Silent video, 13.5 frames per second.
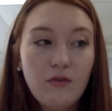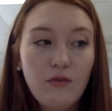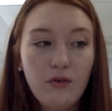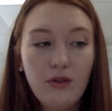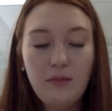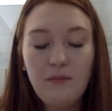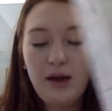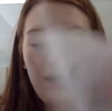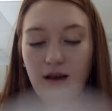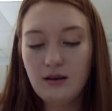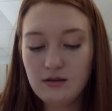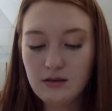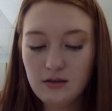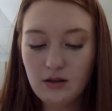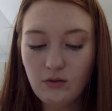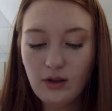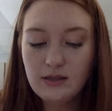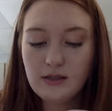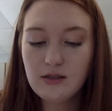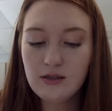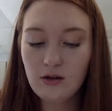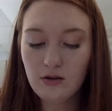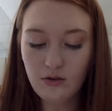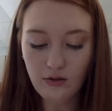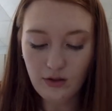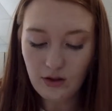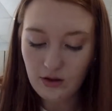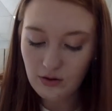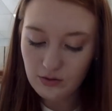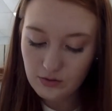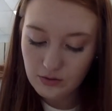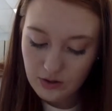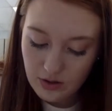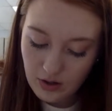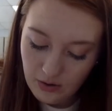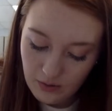for the maize. So, let's circle those.